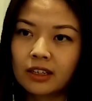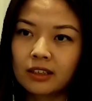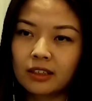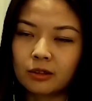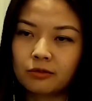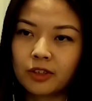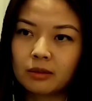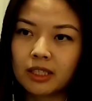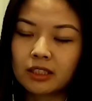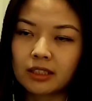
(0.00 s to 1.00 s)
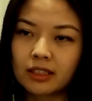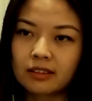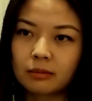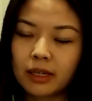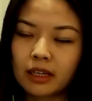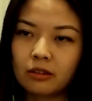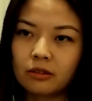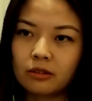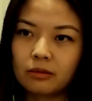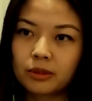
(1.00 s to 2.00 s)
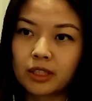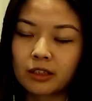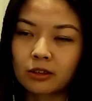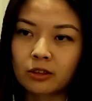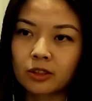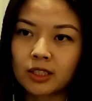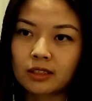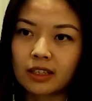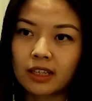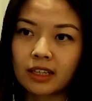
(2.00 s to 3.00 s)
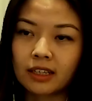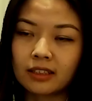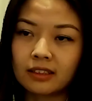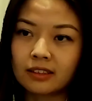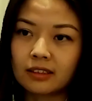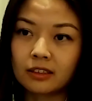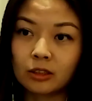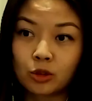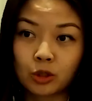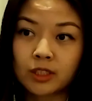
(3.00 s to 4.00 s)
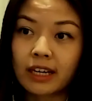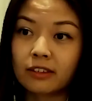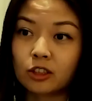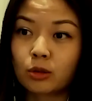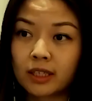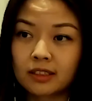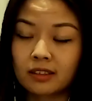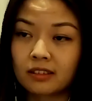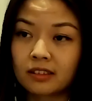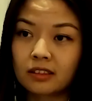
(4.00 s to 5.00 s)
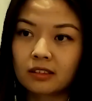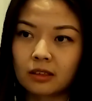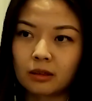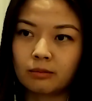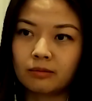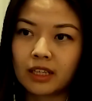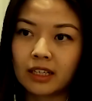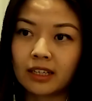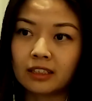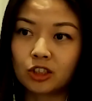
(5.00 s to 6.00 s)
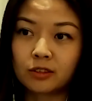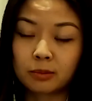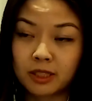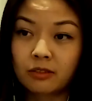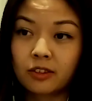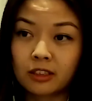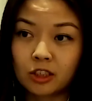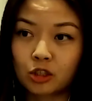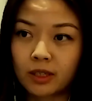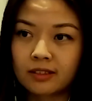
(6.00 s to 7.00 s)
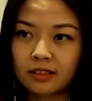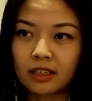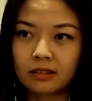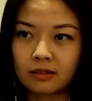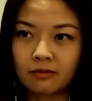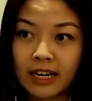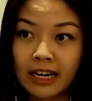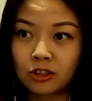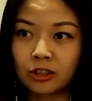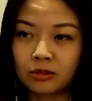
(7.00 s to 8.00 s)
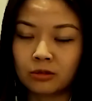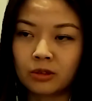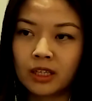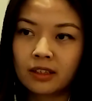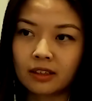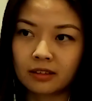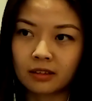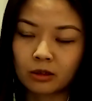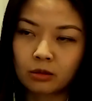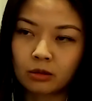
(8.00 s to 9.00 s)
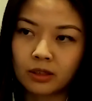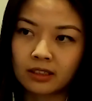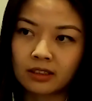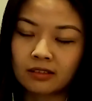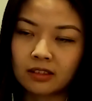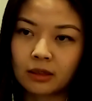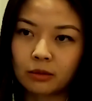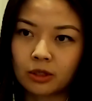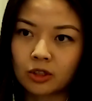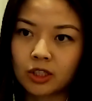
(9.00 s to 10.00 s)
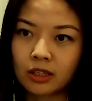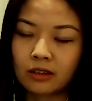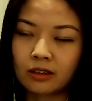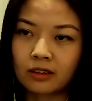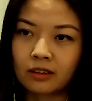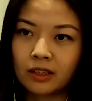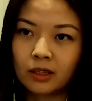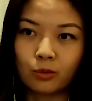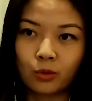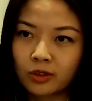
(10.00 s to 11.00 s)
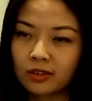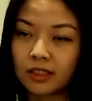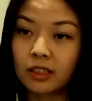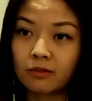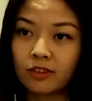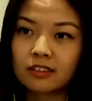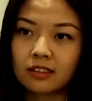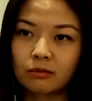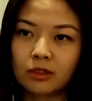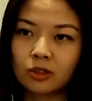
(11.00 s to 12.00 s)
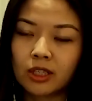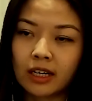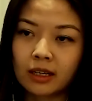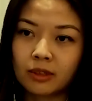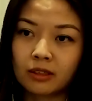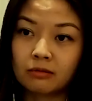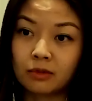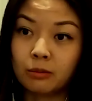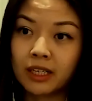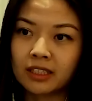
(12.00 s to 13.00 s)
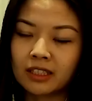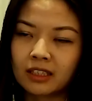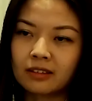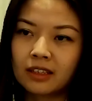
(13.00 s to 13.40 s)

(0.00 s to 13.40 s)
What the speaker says: You know, fundamentally, it's about players and users having trust in the system, and specifically trust that the value that they're accruing in these networks are worth investing real time and real money in.